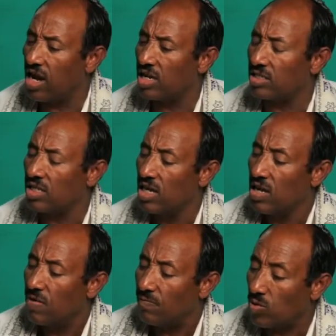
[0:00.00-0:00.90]
us
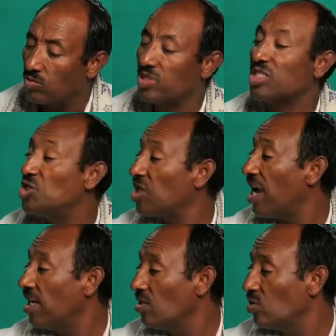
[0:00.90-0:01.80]
from the
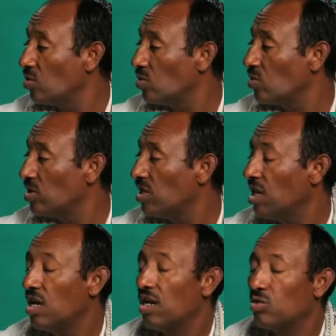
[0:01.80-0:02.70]
childhood
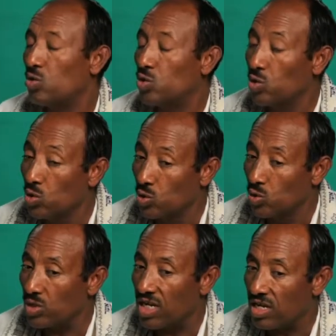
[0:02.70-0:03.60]

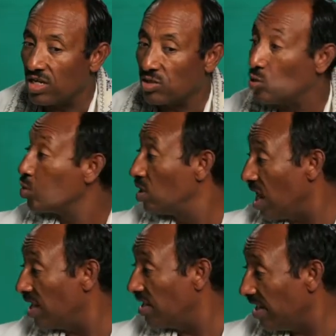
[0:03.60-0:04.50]
to the
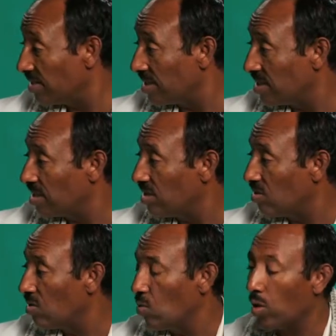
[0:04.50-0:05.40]
Sudan desert. You
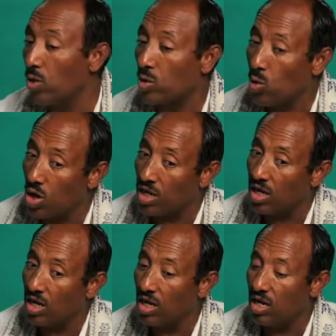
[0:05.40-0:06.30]
know, we were
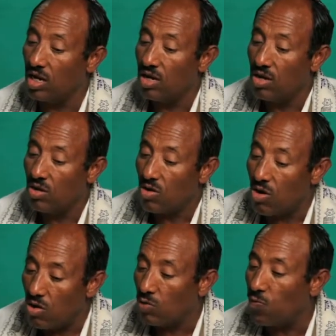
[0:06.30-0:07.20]
walking
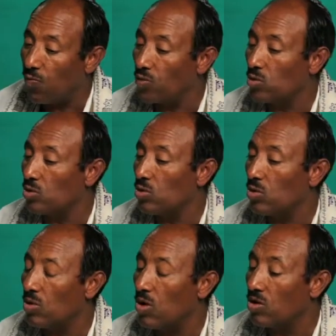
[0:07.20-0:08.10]
on foot
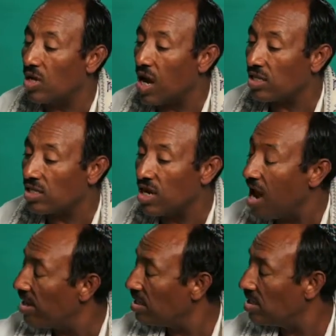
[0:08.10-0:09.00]
on at
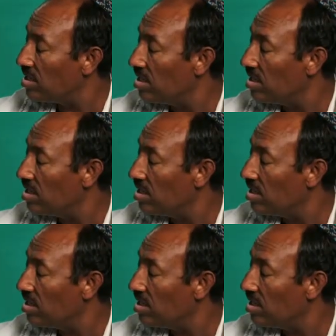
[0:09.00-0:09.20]
night